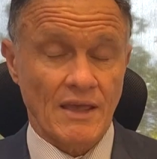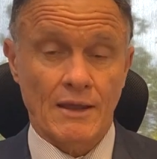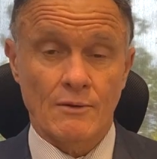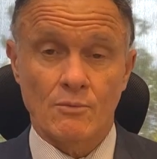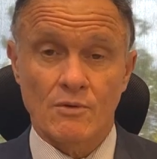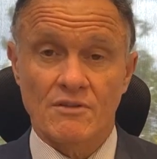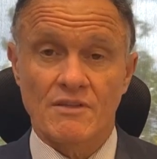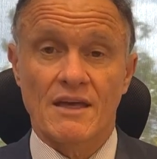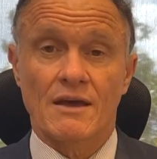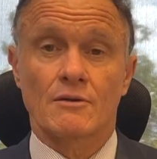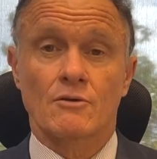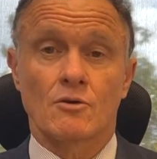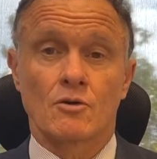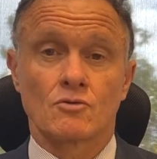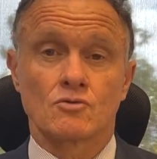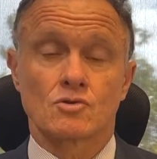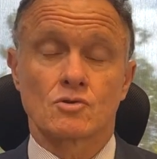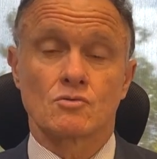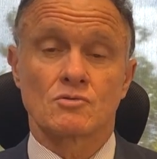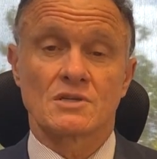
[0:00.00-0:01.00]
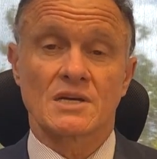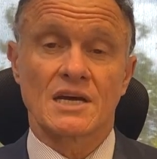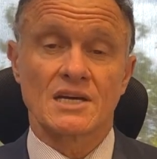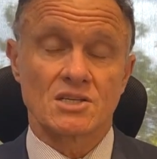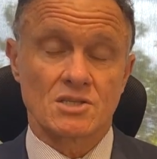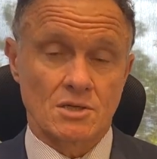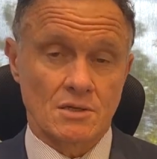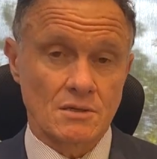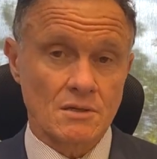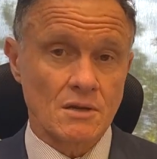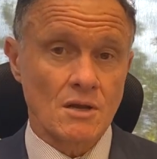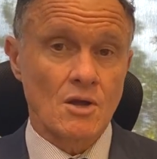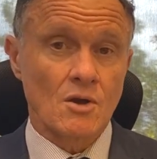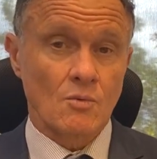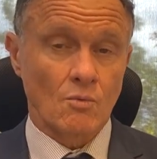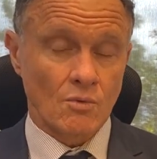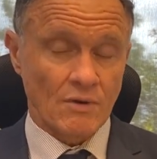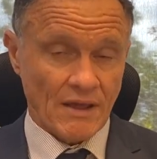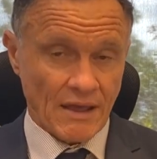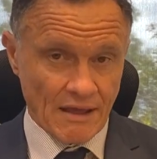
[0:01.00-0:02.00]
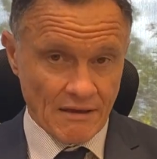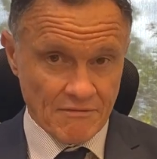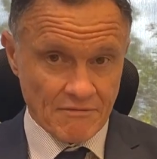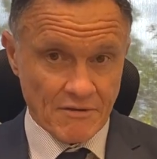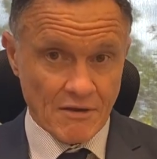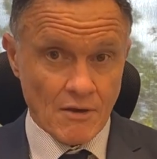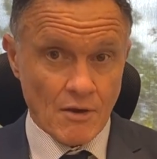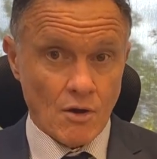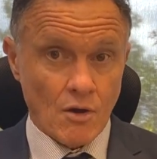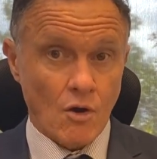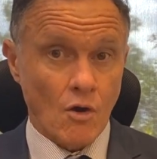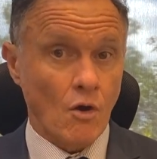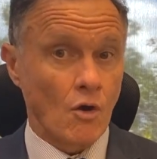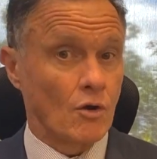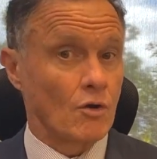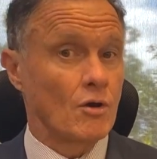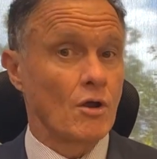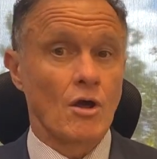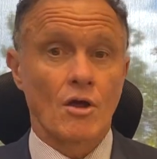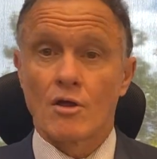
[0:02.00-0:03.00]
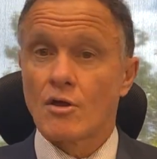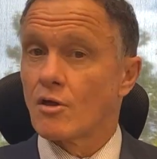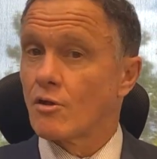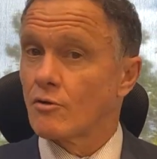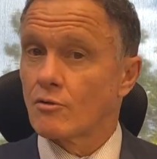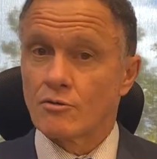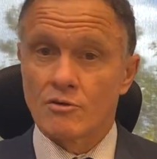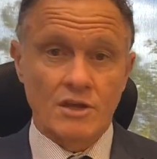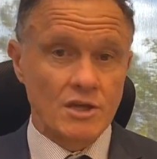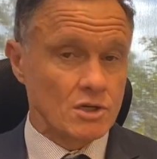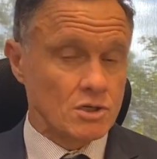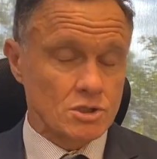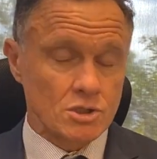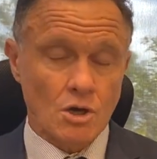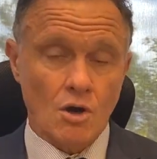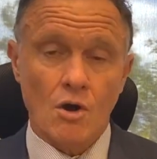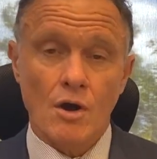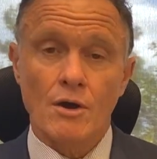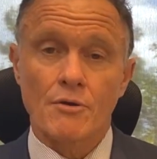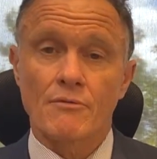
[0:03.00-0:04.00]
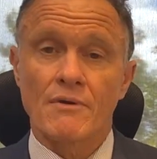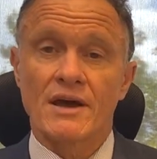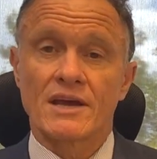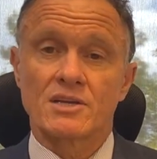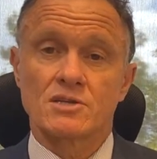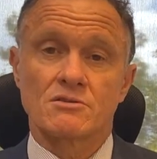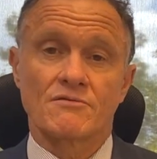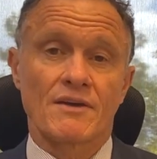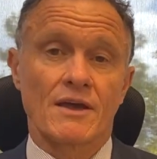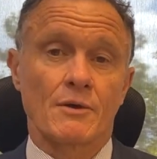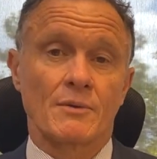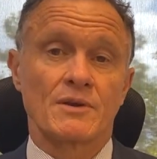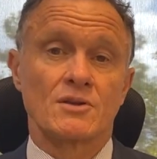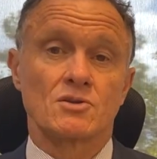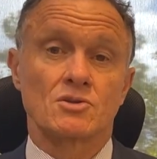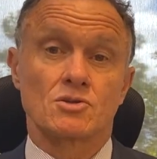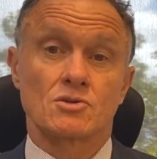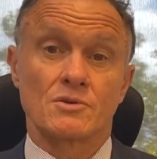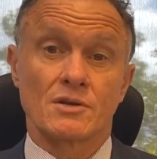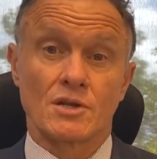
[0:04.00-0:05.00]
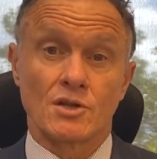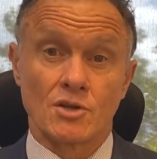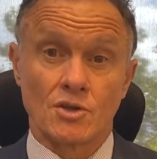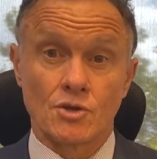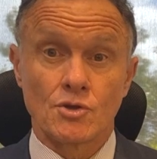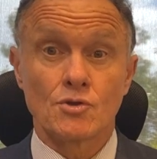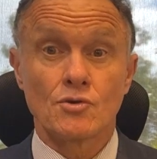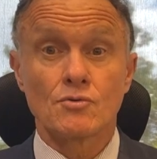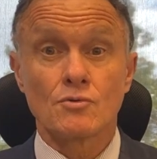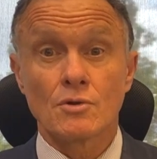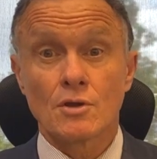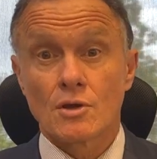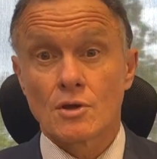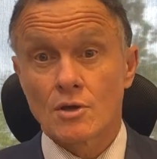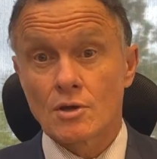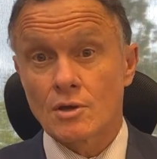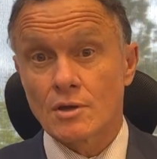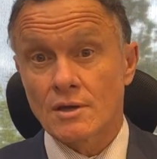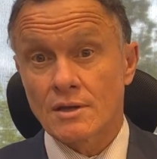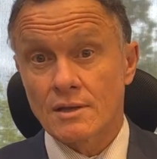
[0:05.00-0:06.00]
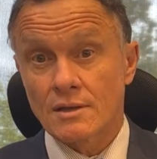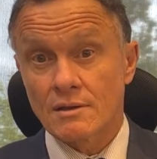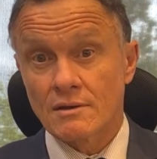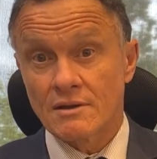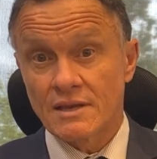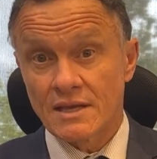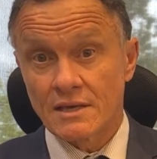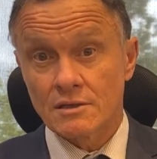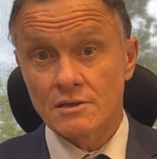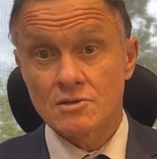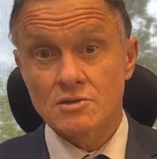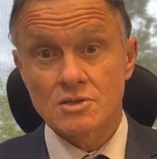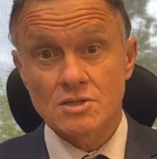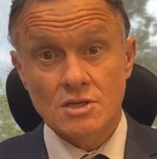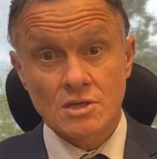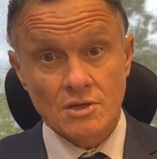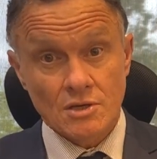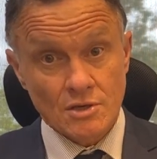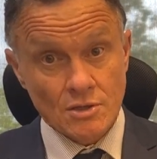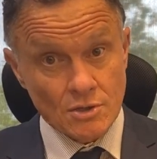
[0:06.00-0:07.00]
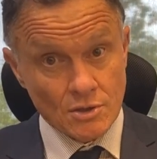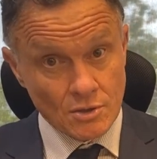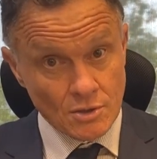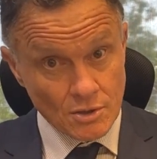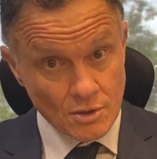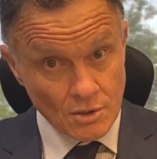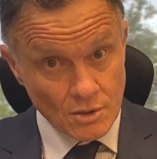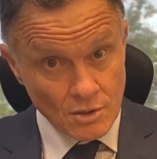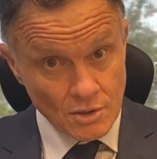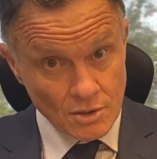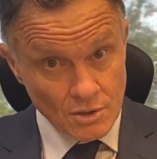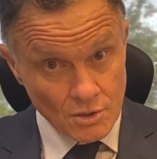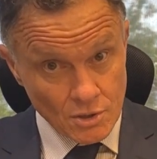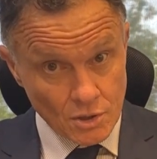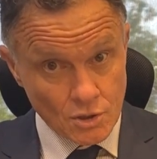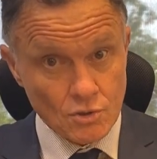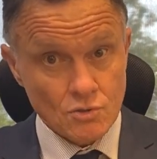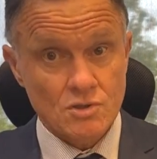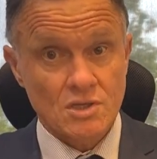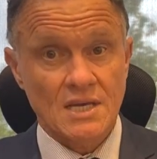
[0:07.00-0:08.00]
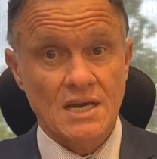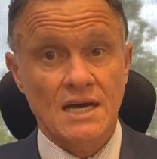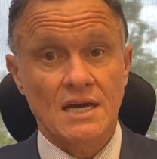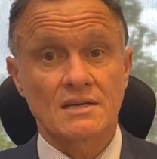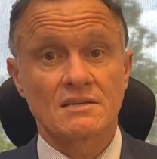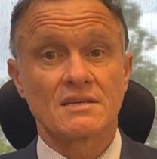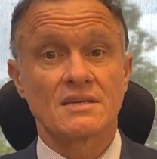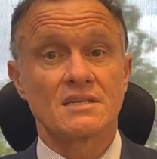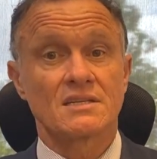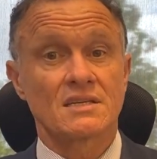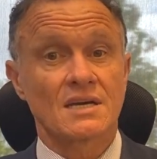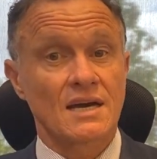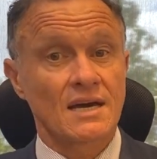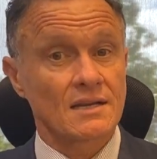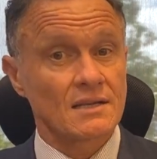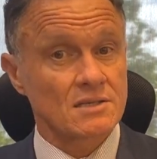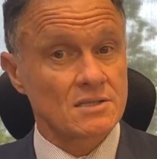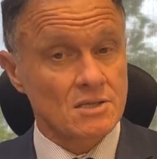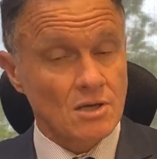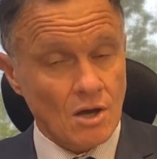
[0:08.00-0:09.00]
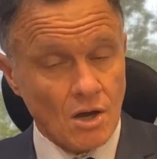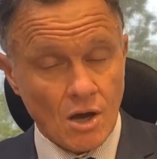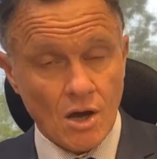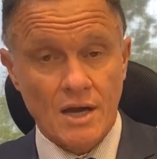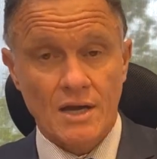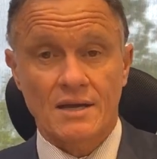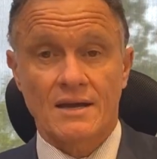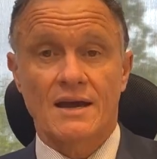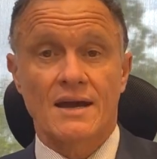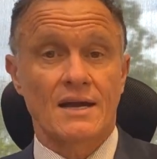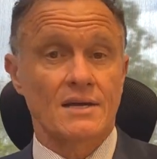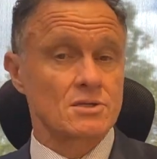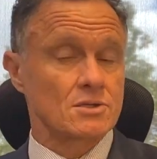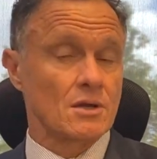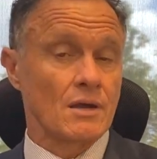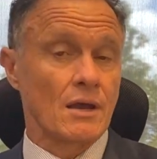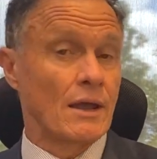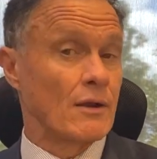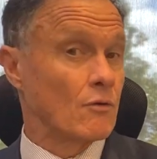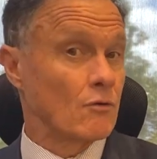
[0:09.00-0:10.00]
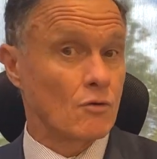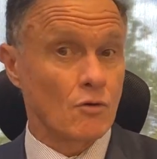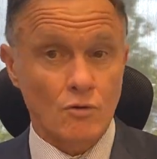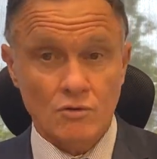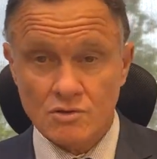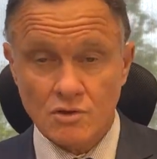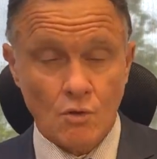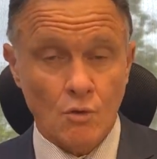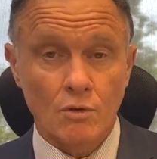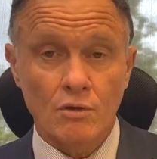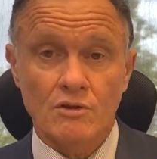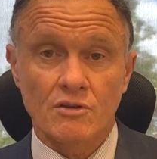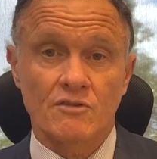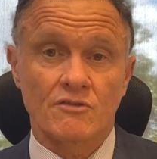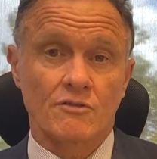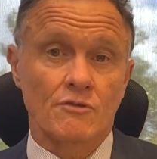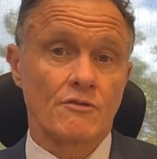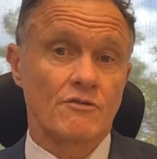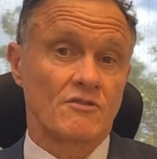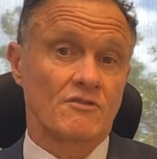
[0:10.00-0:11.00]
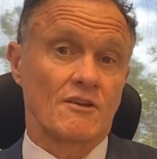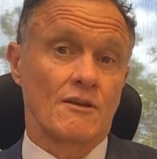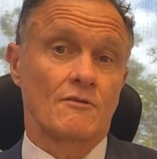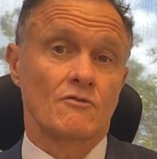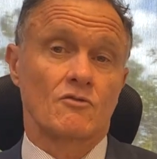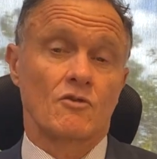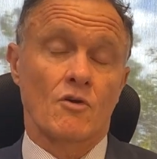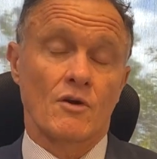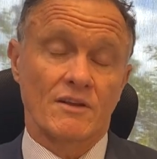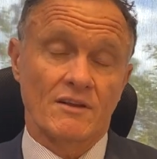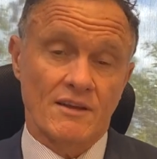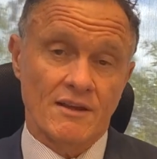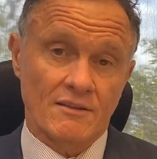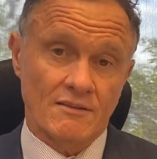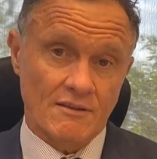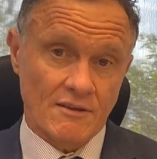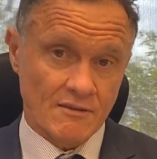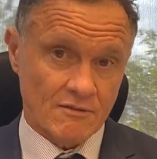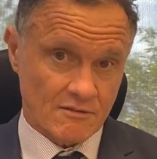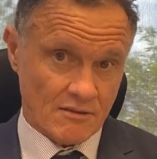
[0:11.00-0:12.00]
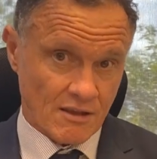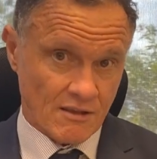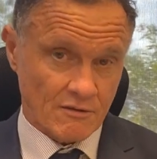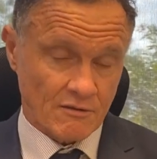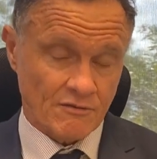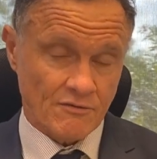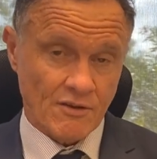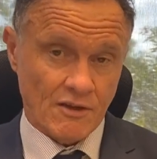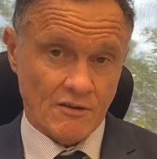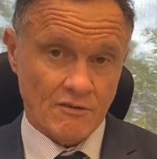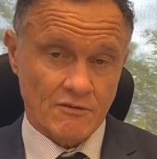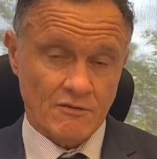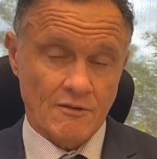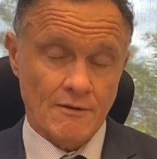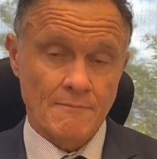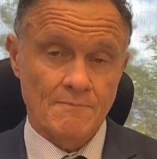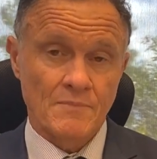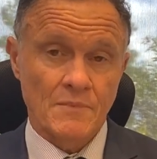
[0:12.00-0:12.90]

and without consultation, would have on the entire range of our industry, new dealers, used car detailers, hire cars, and of course, all of the servicing trying to get these things fixed.